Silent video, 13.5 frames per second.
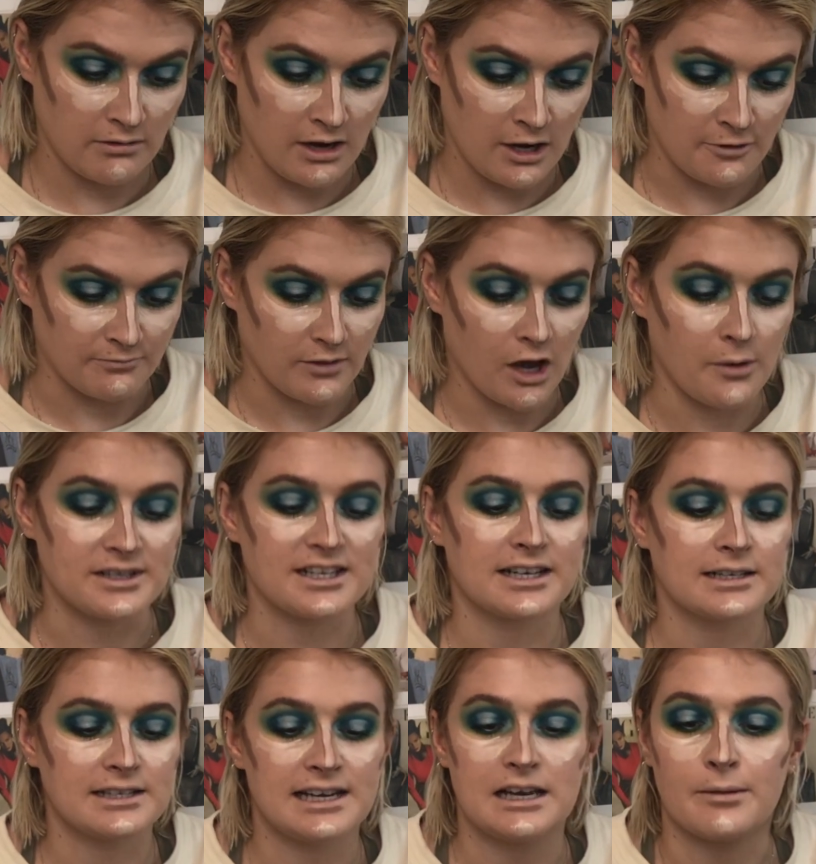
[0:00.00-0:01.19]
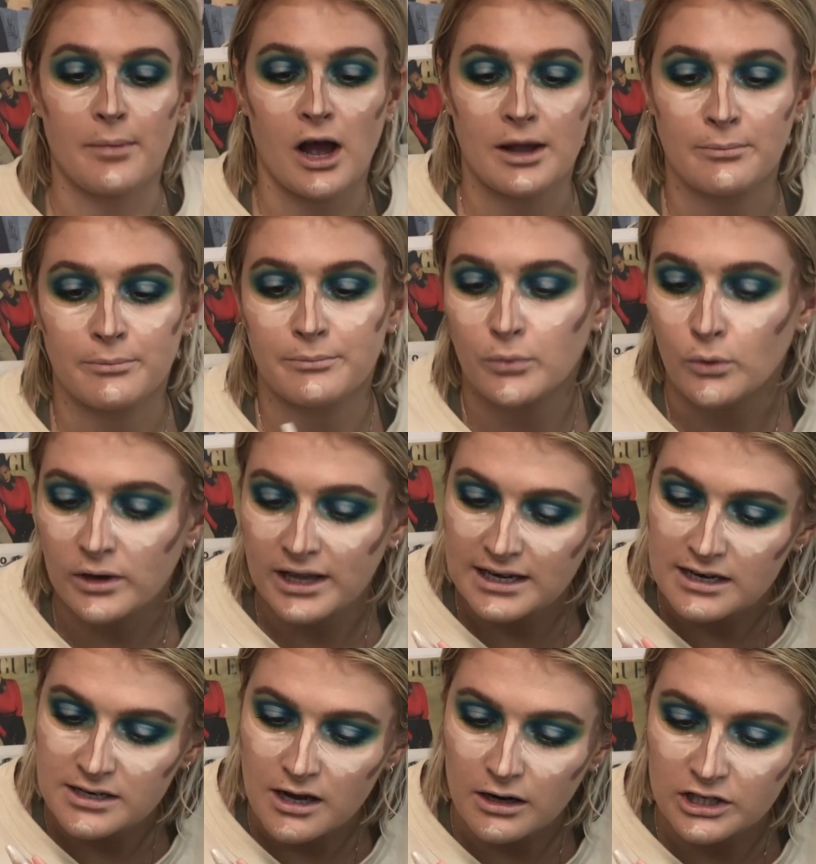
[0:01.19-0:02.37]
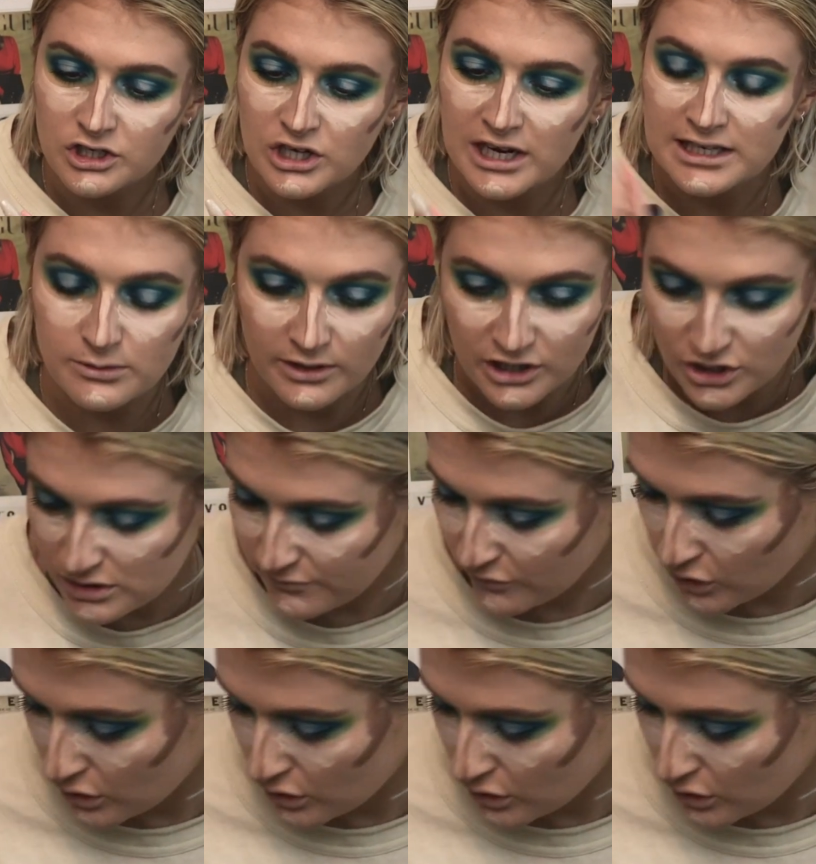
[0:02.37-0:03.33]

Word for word: don't know. Oh, it's a concealer, but I bought it in a darker shade so I could use it for